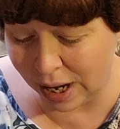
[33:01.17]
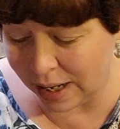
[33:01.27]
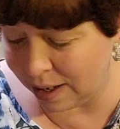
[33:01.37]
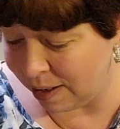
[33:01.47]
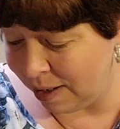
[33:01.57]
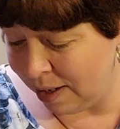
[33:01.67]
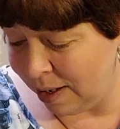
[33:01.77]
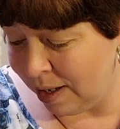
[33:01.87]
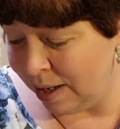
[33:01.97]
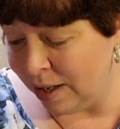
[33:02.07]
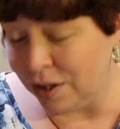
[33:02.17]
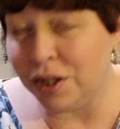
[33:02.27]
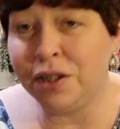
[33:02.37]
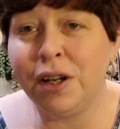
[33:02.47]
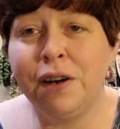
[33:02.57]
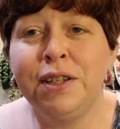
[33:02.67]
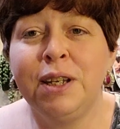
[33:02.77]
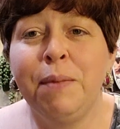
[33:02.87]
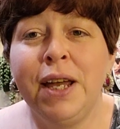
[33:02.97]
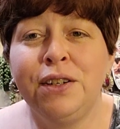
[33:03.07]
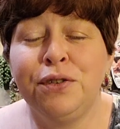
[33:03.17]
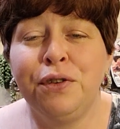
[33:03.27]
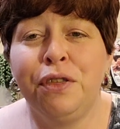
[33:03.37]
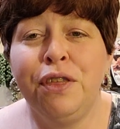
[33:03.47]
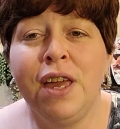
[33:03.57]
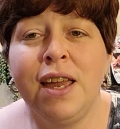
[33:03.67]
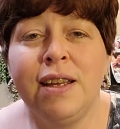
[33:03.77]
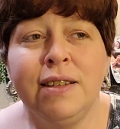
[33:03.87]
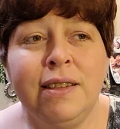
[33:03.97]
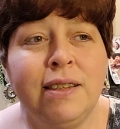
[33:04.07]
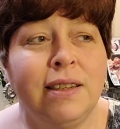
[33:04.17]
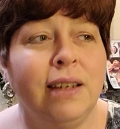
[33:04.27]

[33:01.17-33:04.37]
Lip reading: to start some extra things,